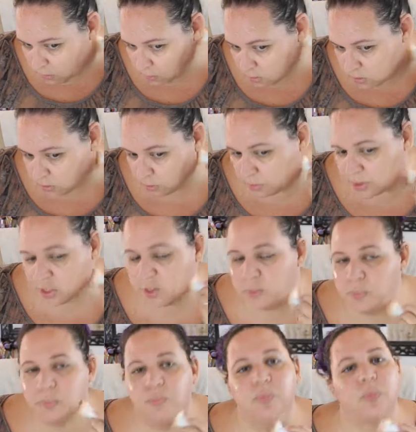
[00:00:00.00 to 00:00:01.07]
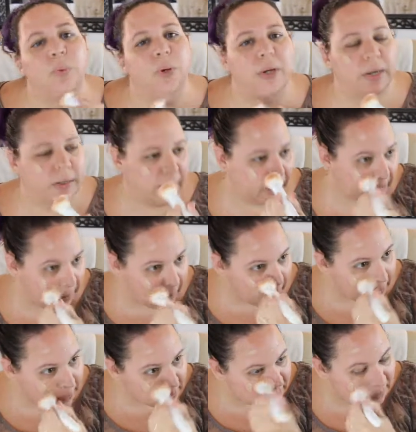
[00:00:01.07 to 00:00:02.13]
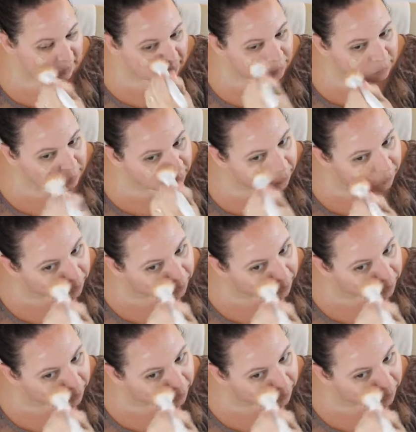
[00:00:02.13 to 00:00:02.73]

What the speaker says: Also, it's pretty dang hot still,